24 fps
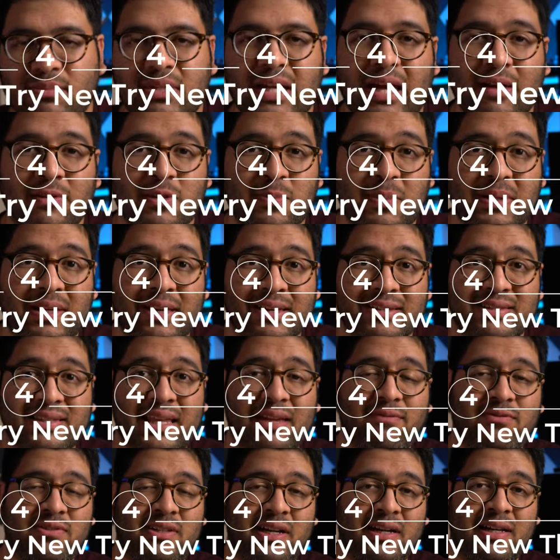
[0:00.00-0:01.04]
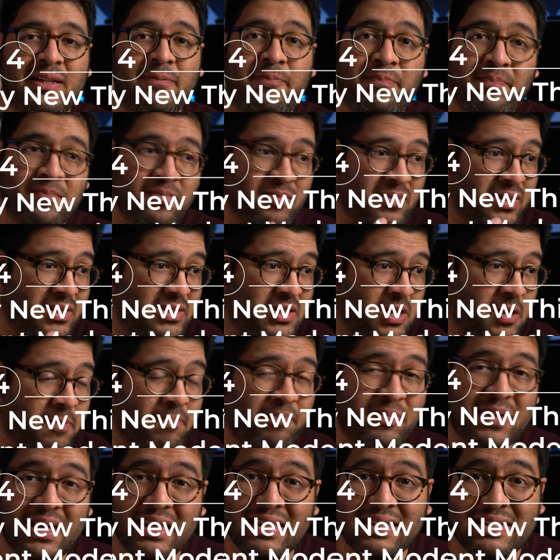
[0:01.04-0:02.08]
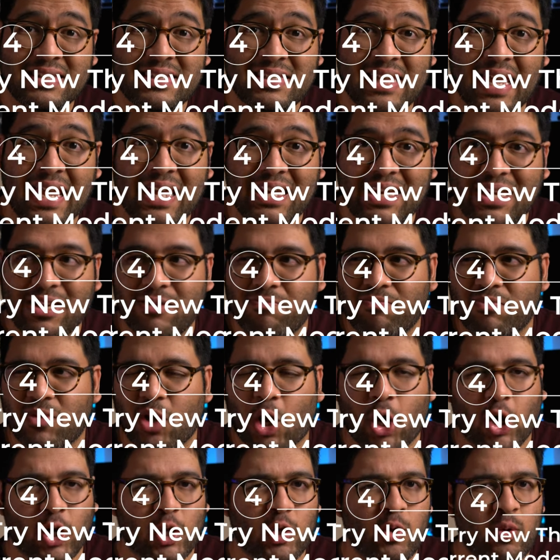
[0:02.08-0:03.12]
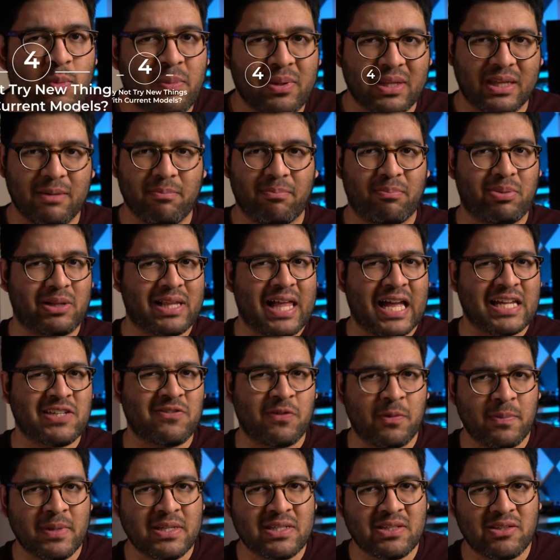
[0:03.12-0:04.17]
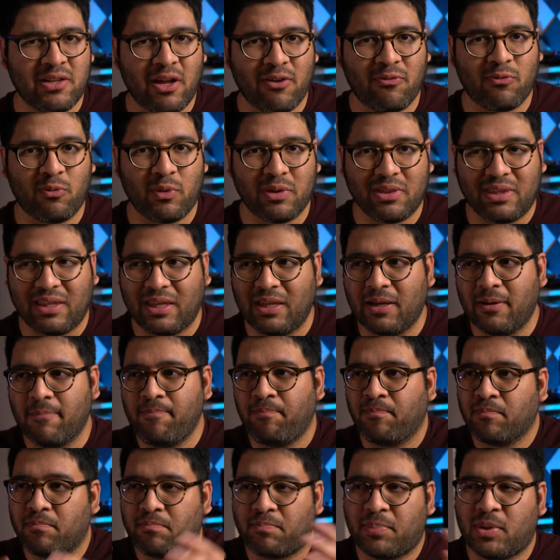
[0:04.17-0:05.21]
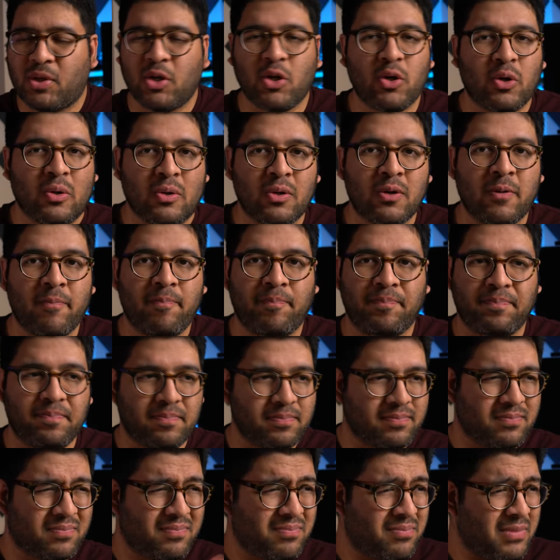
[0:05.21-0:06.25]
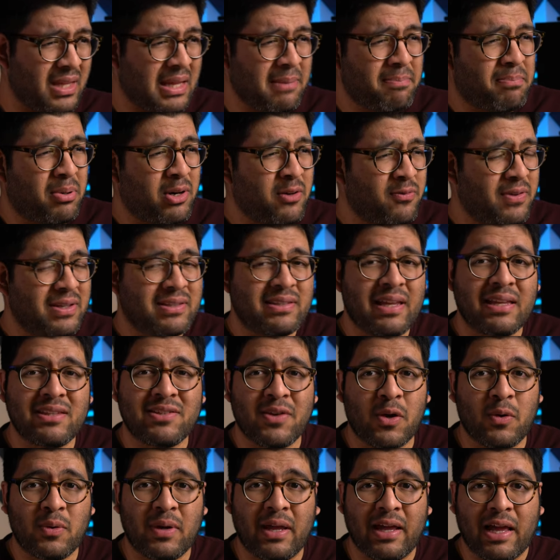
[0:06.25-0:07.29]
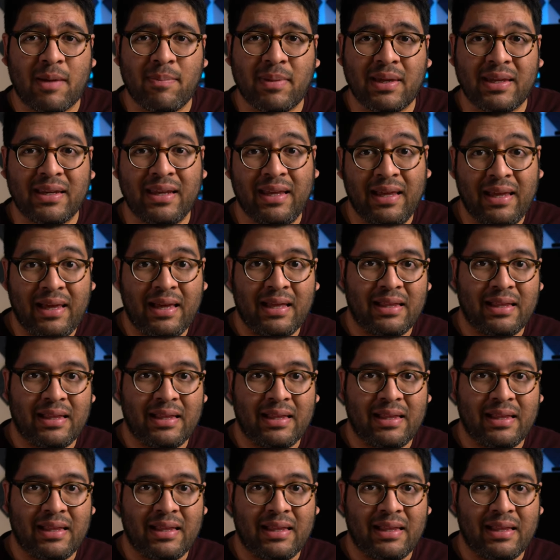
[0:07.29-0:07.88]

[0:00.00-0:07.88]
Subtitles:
sometimes because they've done some insane and arguably blasphemous stuff with the pure and perfect Daytona. I mean,